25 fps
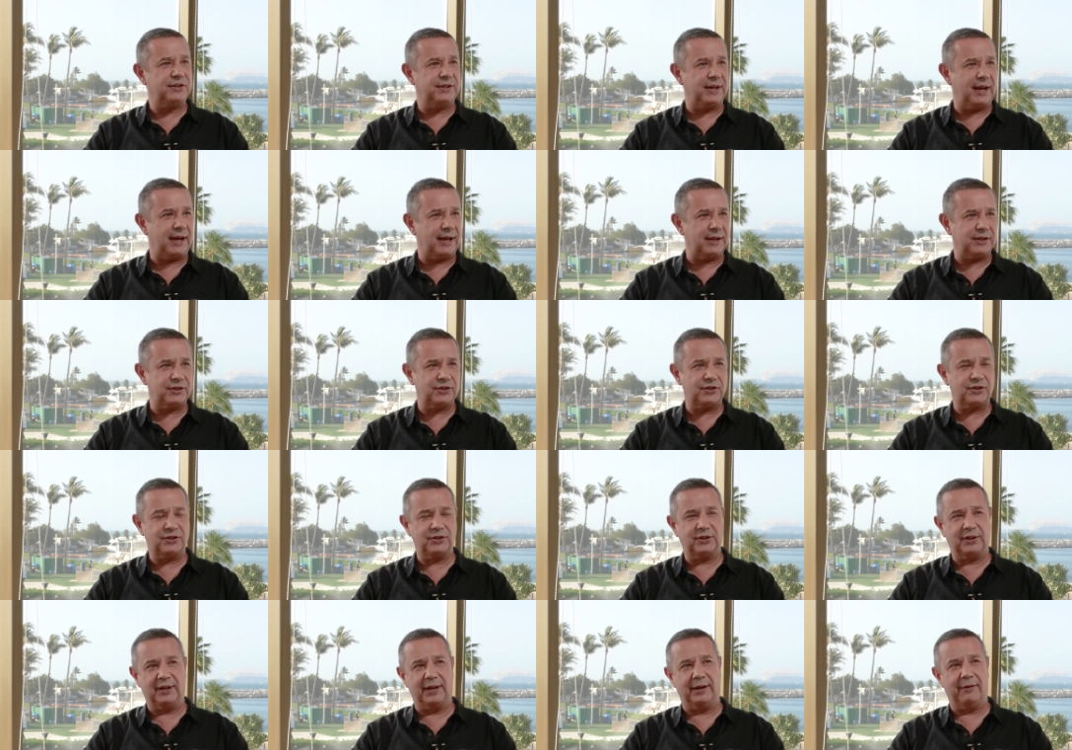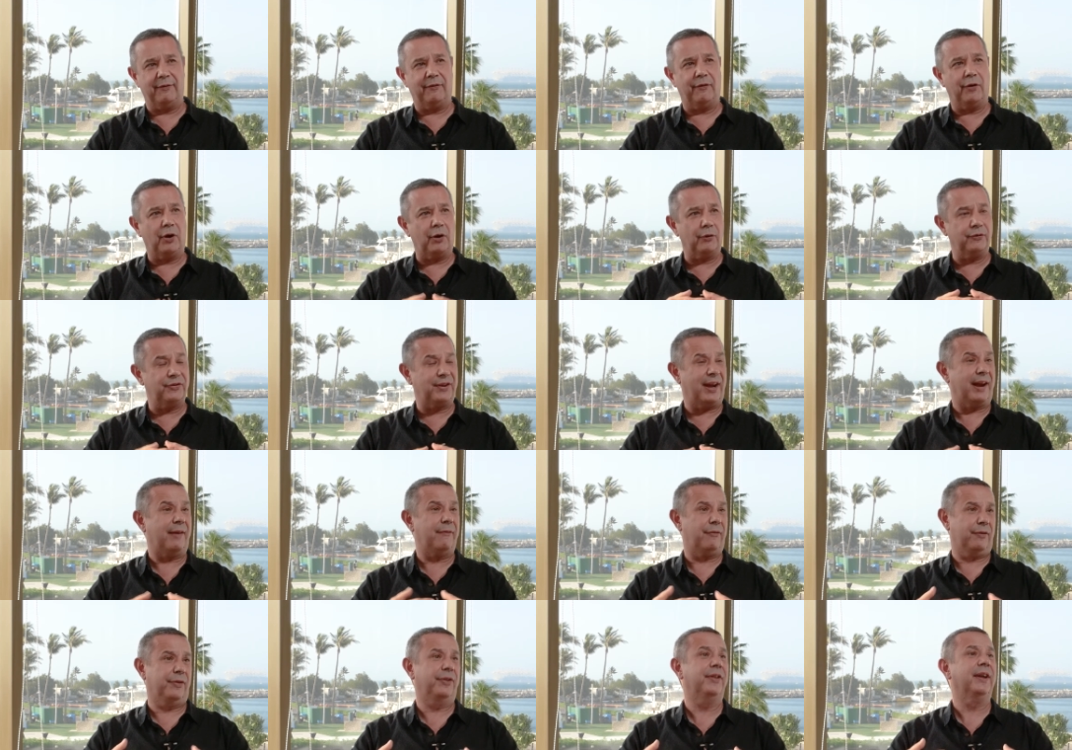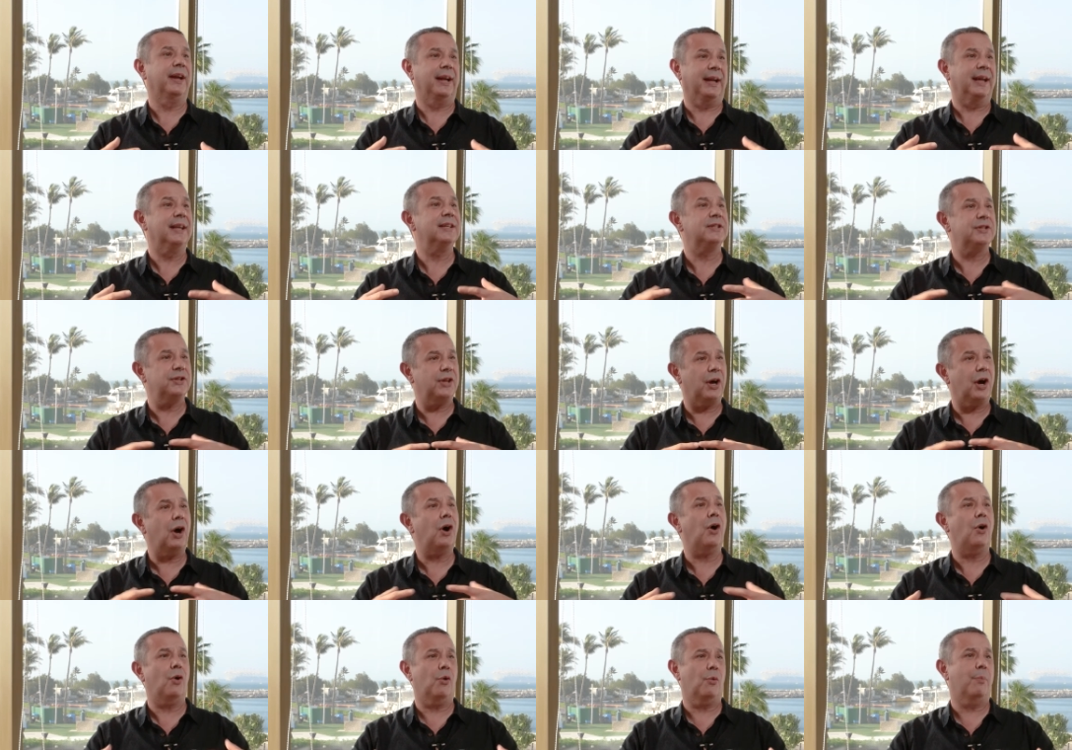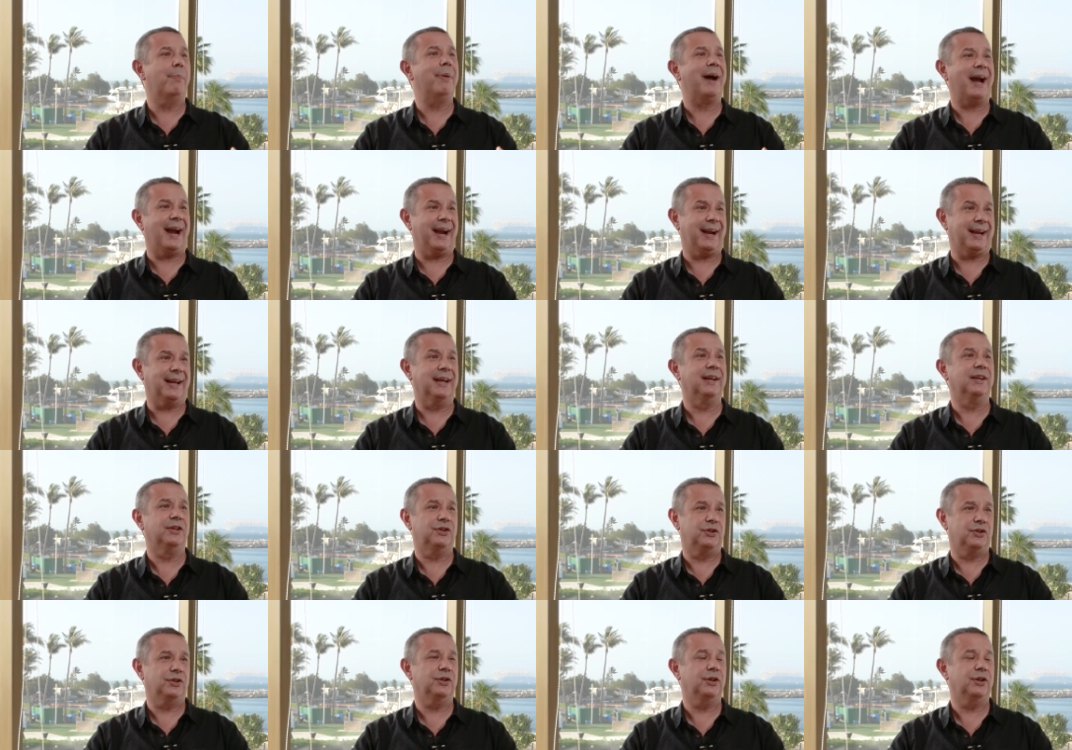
desk, it involves everything. It's the whole package.